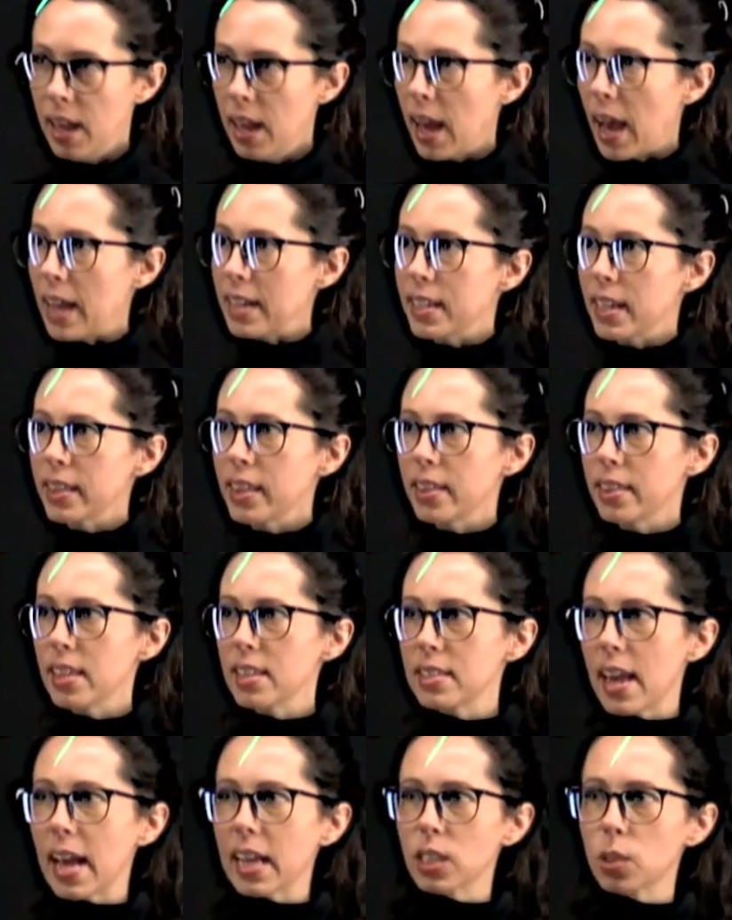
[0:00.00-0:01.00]
I said that this
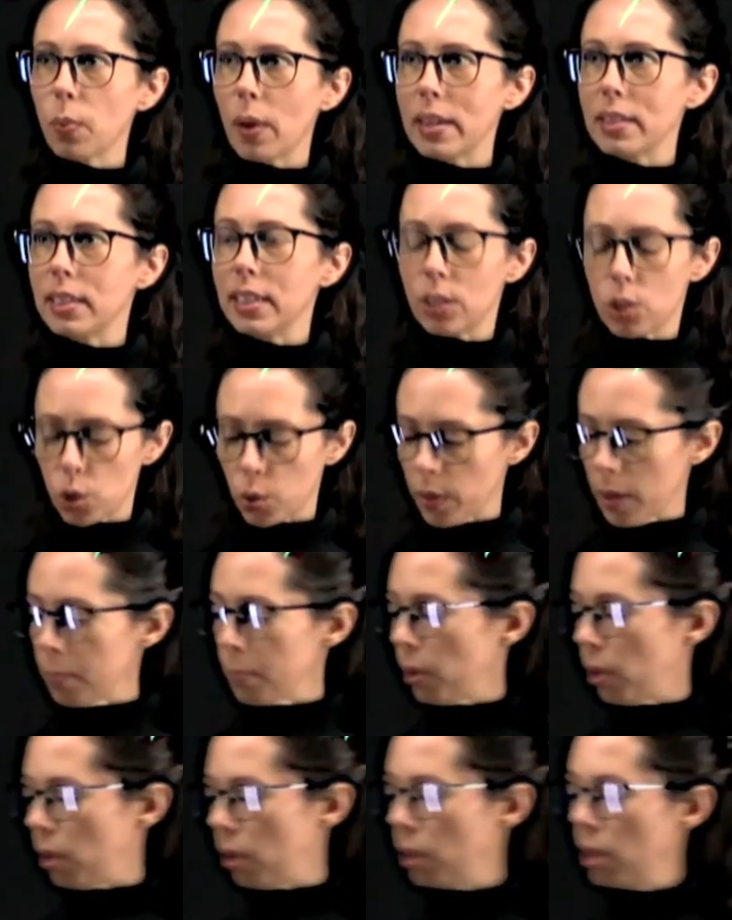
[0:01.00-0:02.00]
XYZ
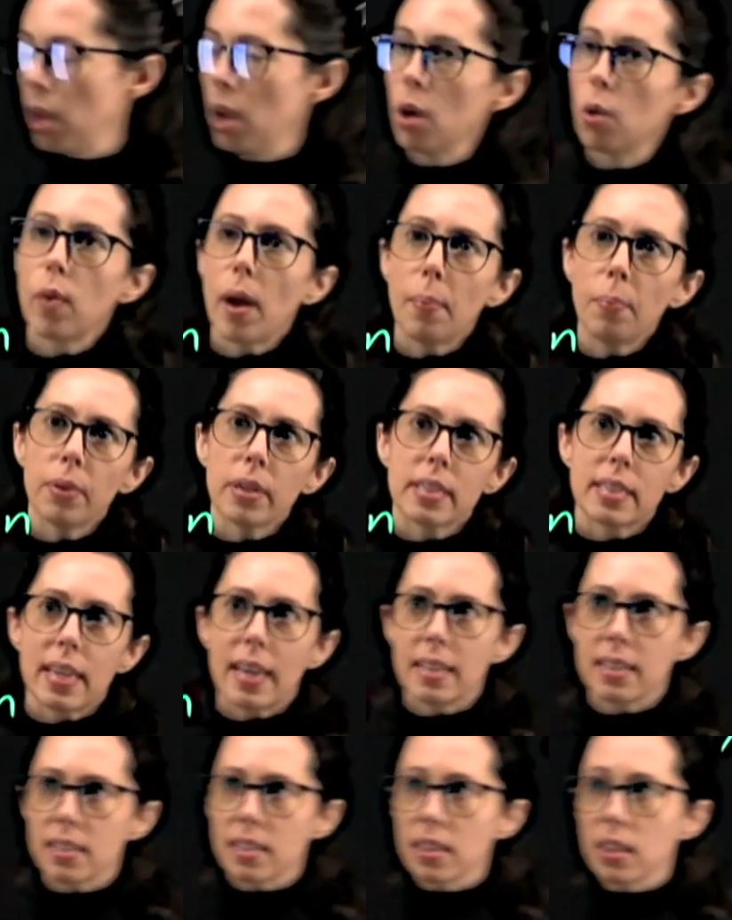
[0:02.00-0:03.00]
triple
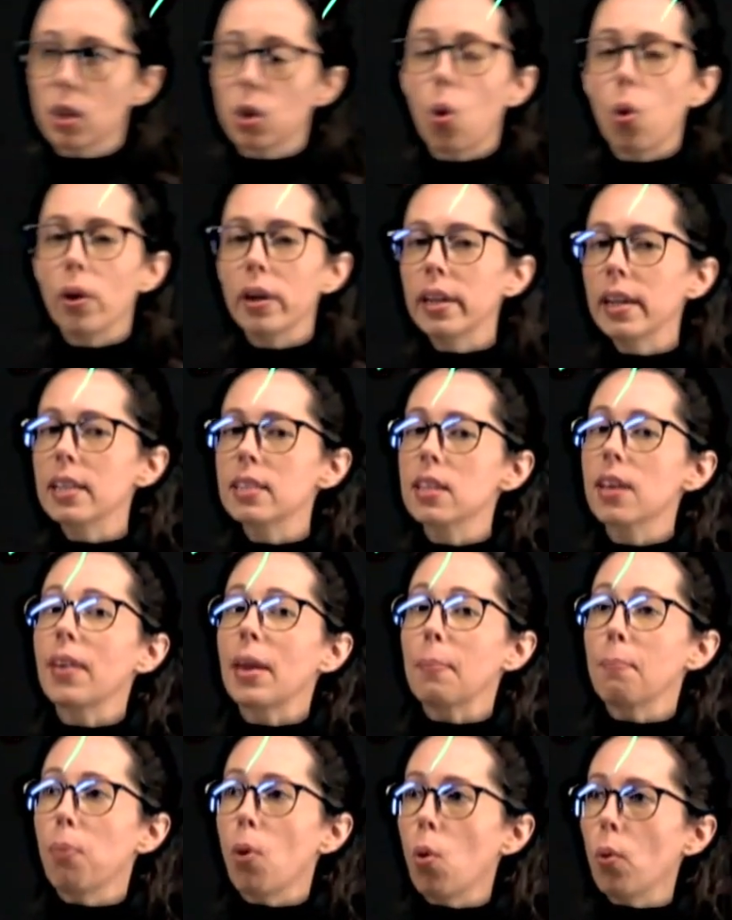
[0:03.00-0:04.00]
represents the coordinates of
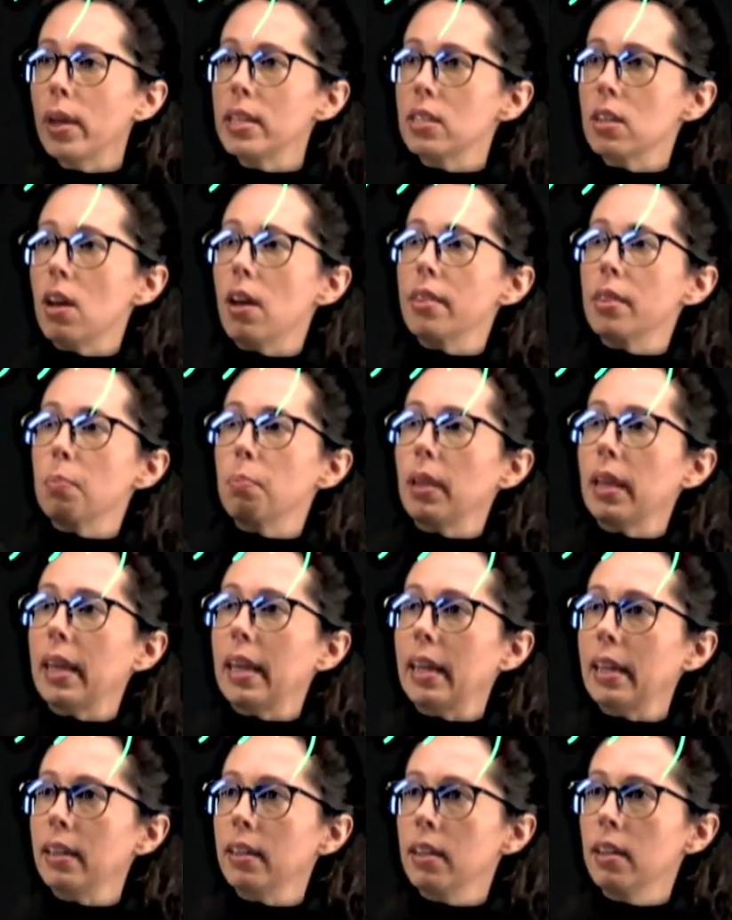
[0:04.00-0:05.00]
a point on the
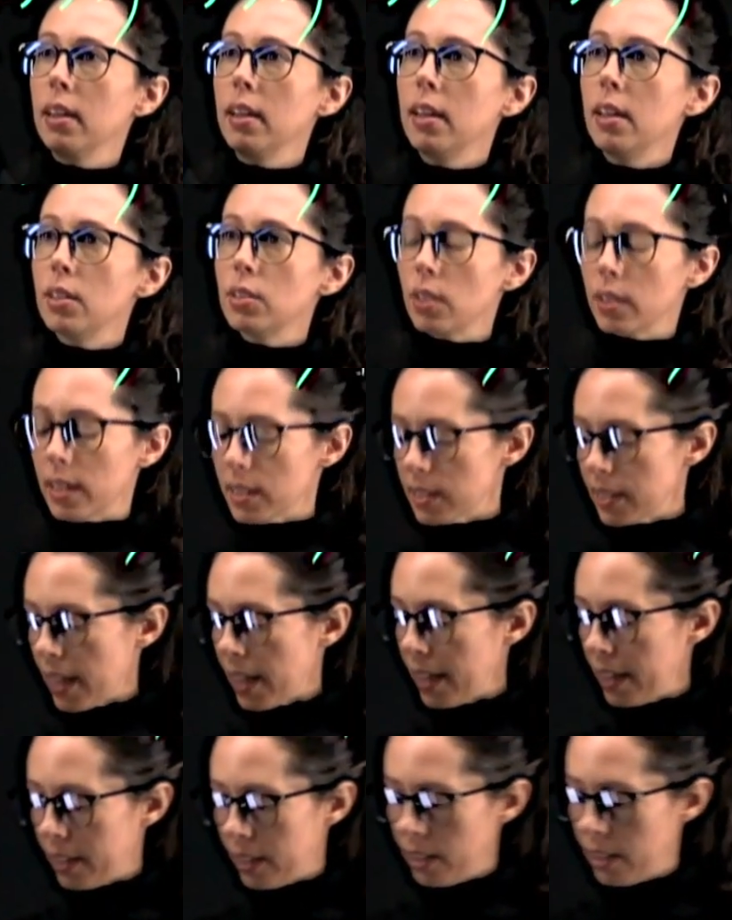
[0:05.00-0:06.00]
plane. So let's
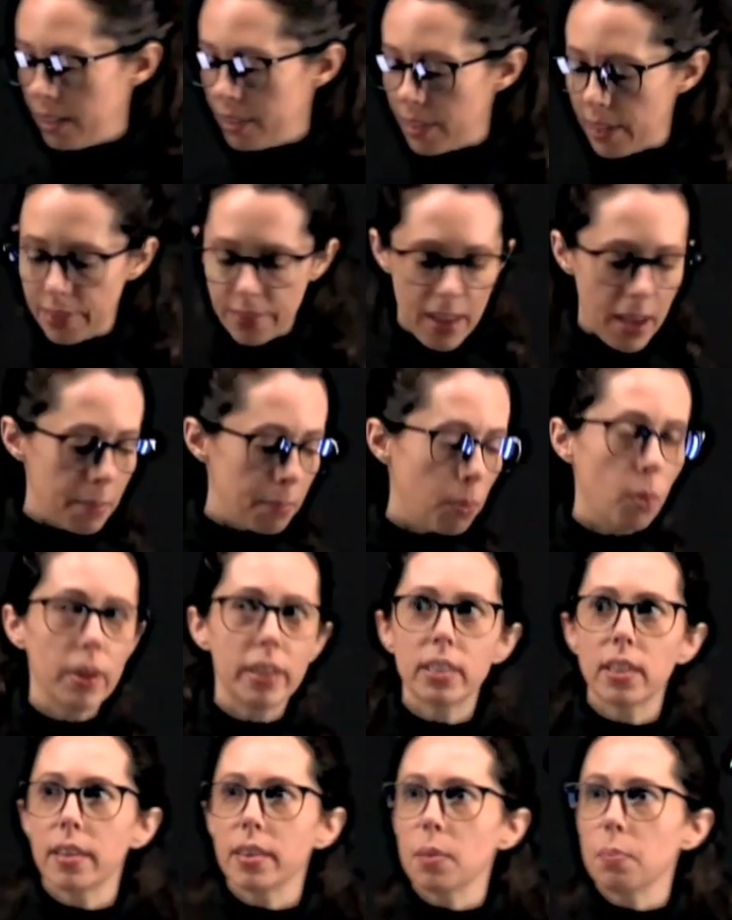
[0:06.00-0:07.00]
say that that
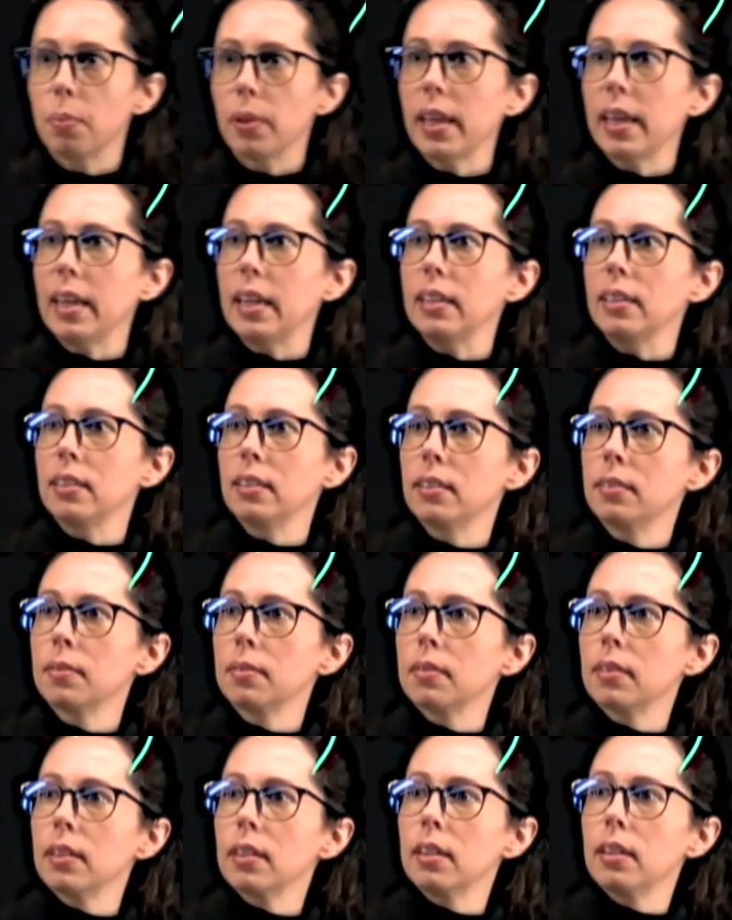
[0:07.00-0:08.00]
point on the plane
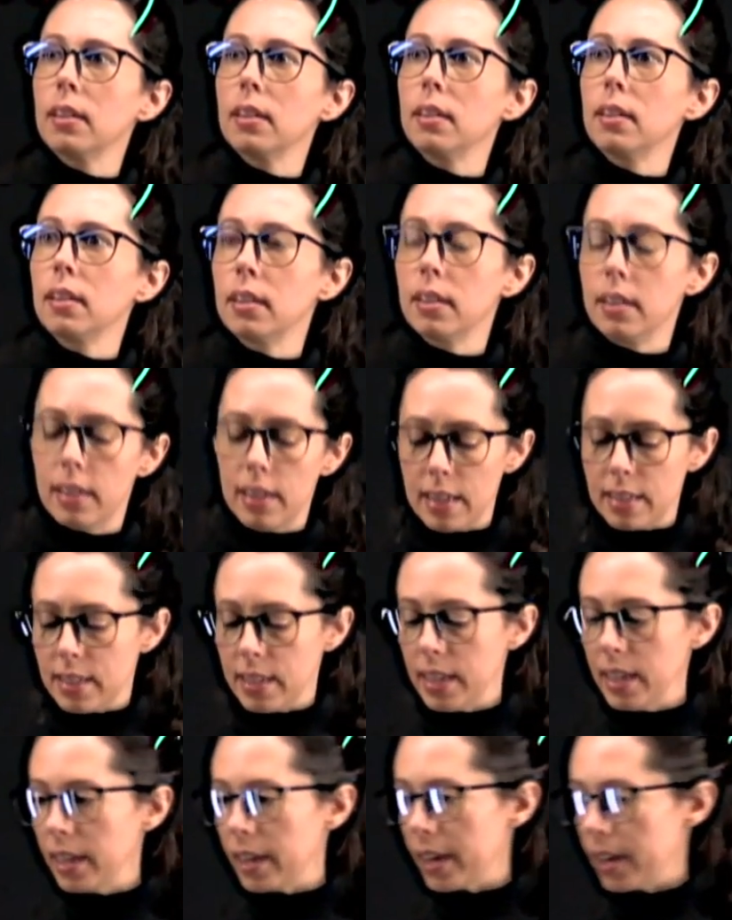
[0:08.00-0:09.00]
is
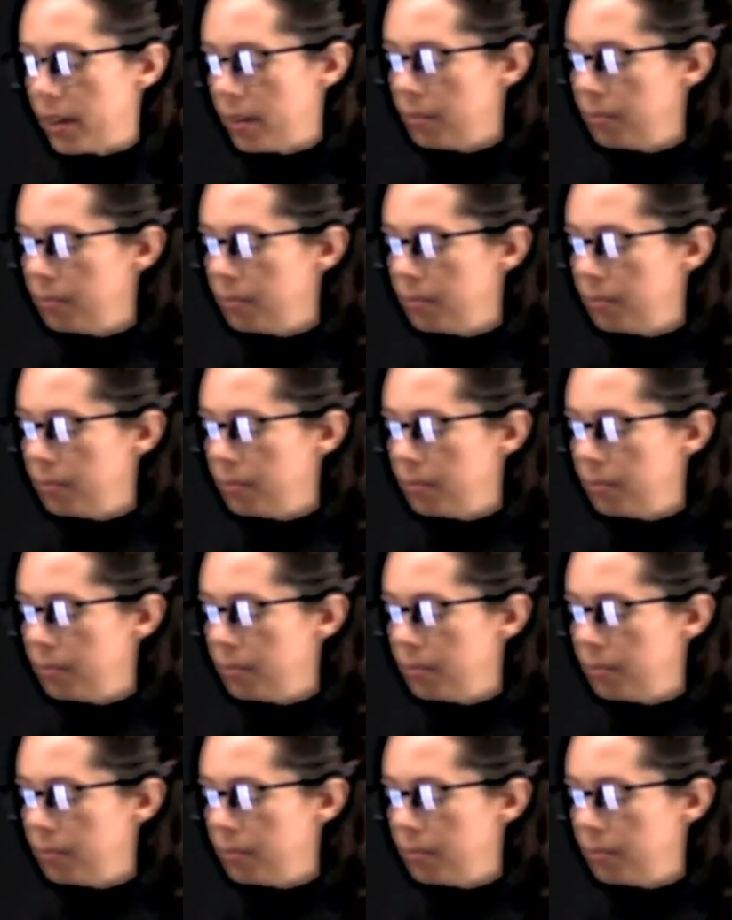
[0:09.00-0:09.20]
here.